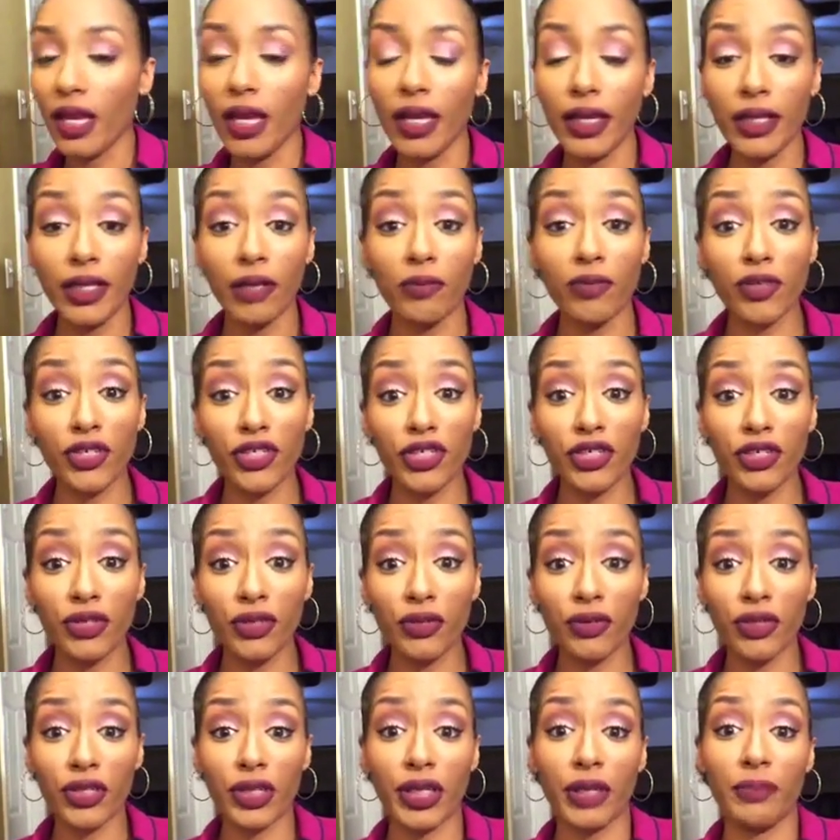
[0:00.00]
Number 2
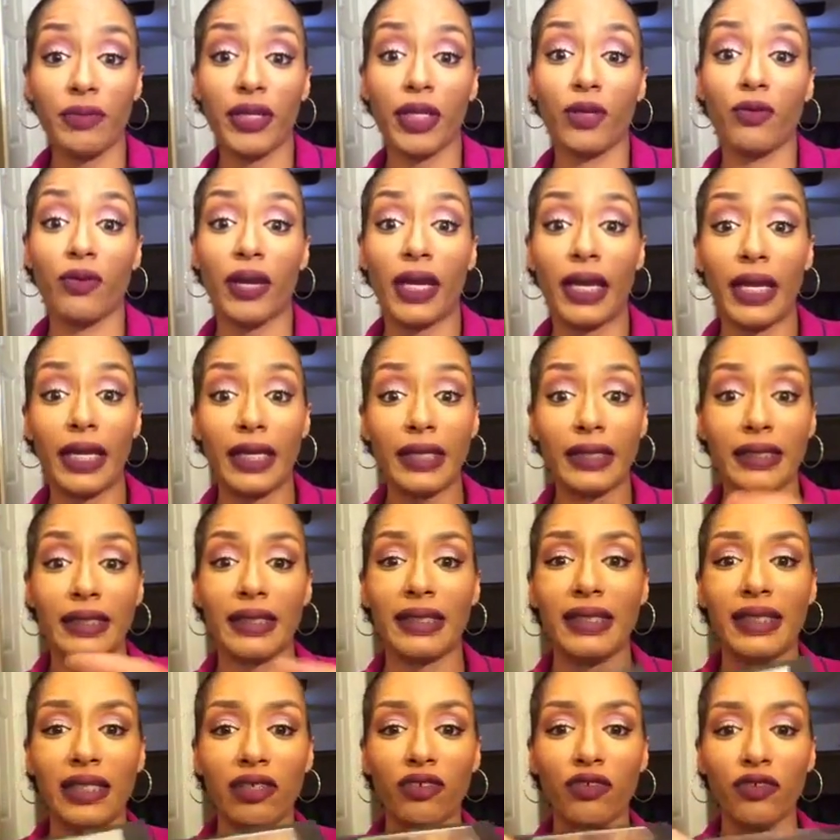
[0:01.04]
are going to be grays,
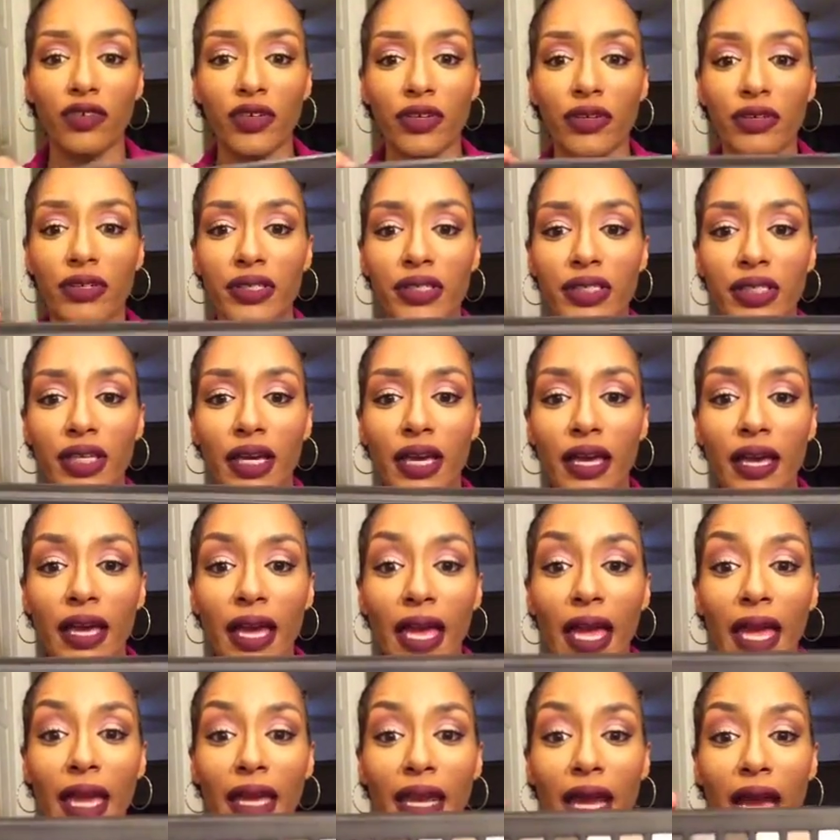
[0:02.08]
silvers,
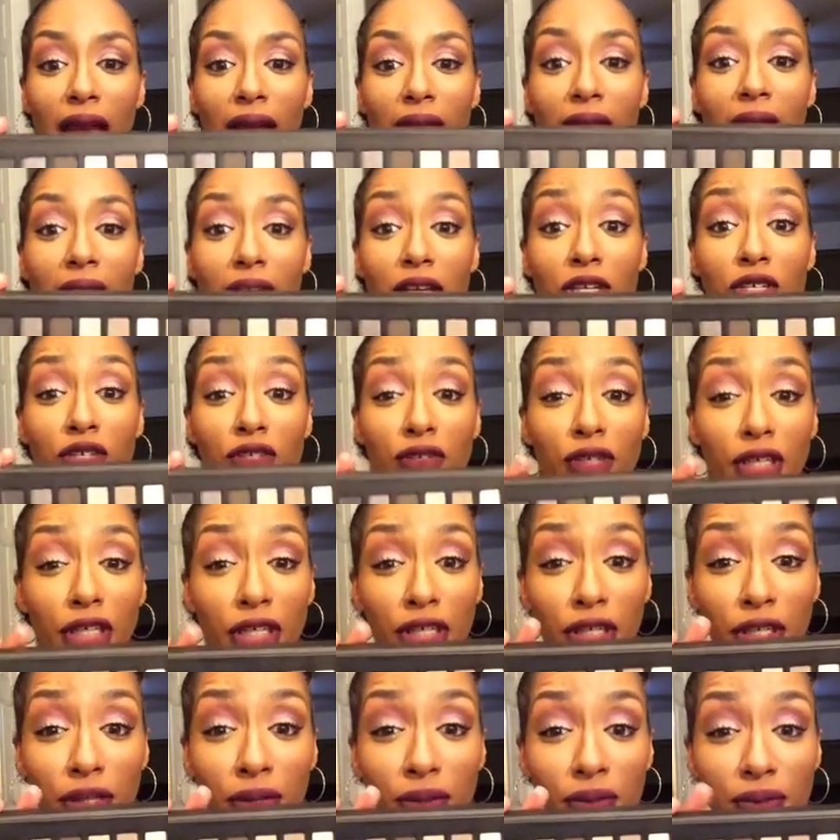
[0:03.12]
and I actually
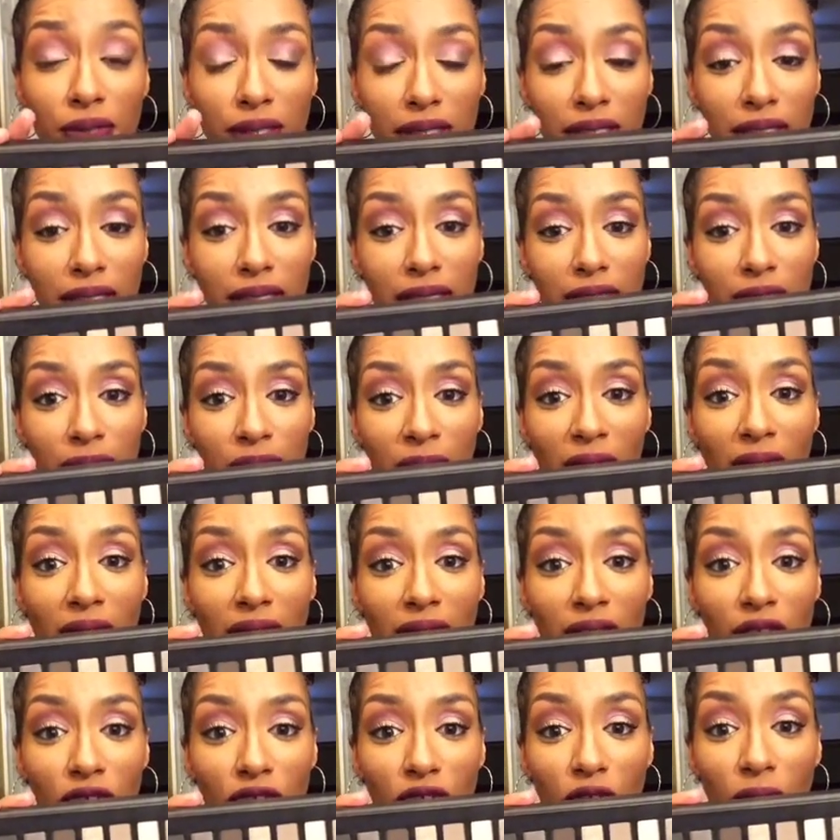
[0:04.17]
used this
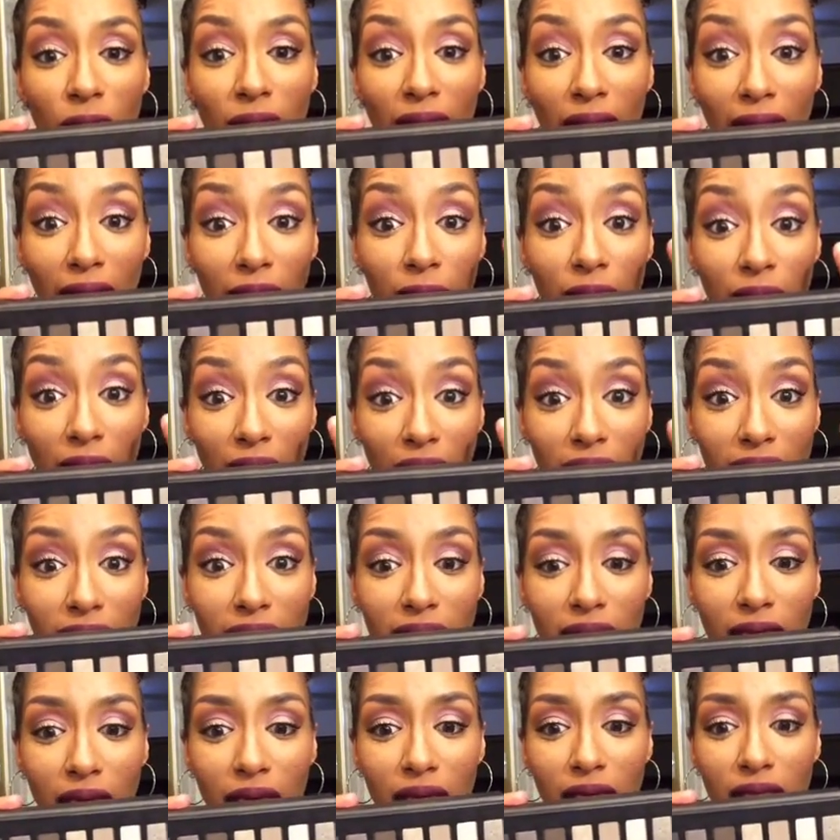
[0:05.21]
palette for my eyebrows.
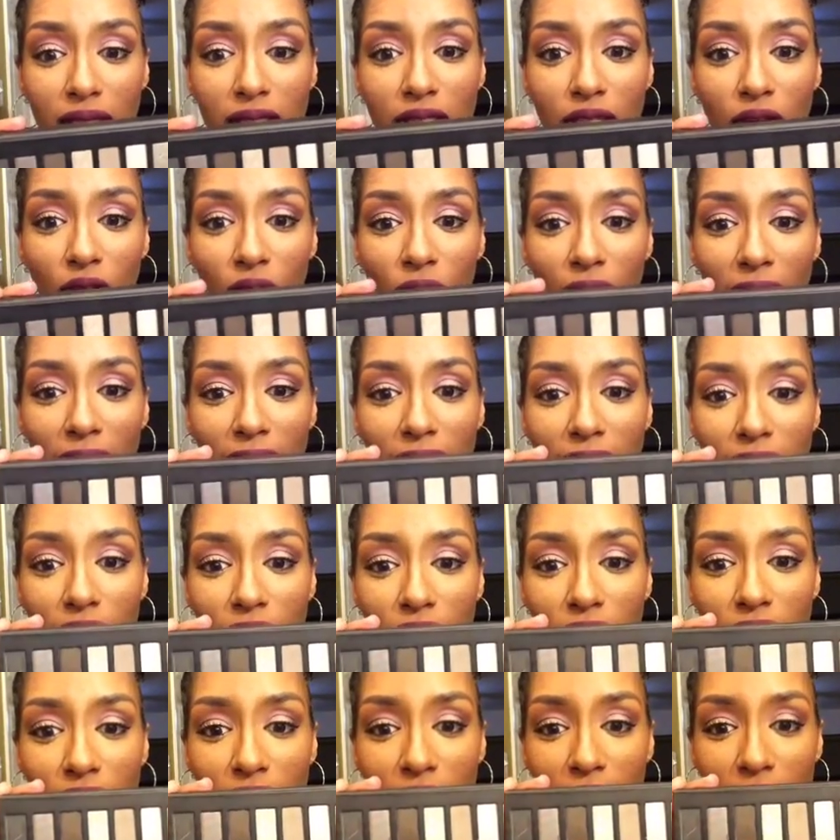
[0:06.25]
So I
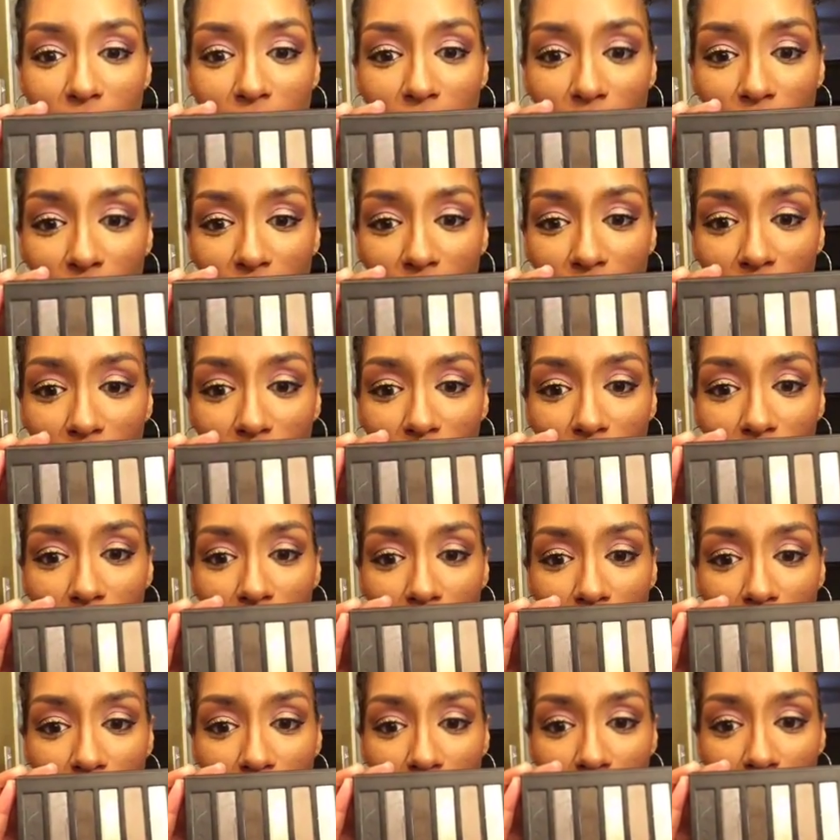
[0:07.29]
used this color here,
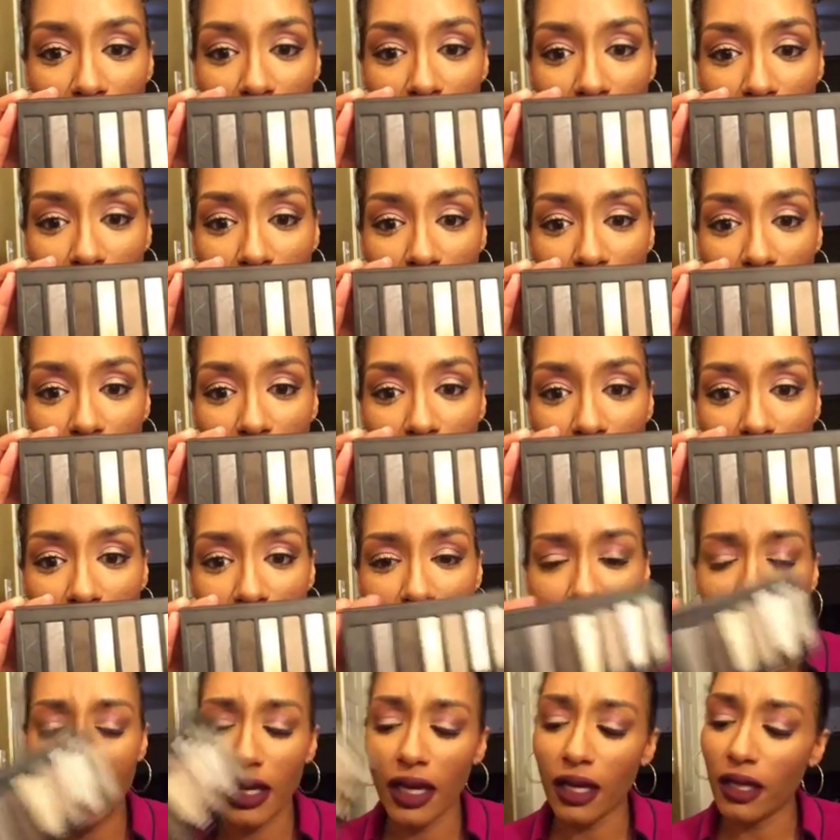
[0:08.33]
Cocky, and
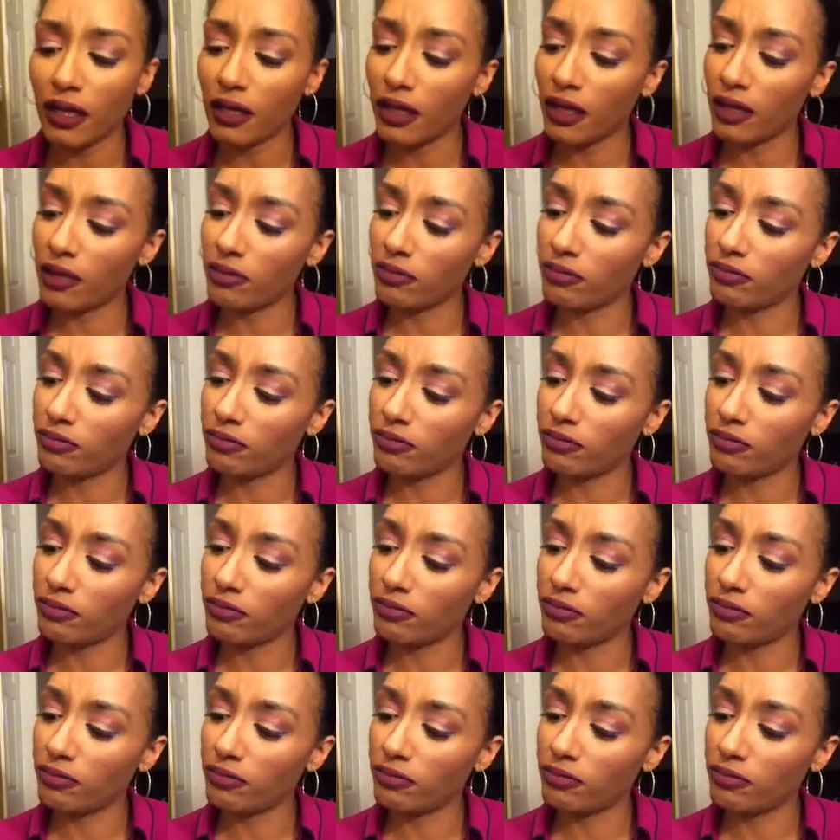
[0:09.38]
this color,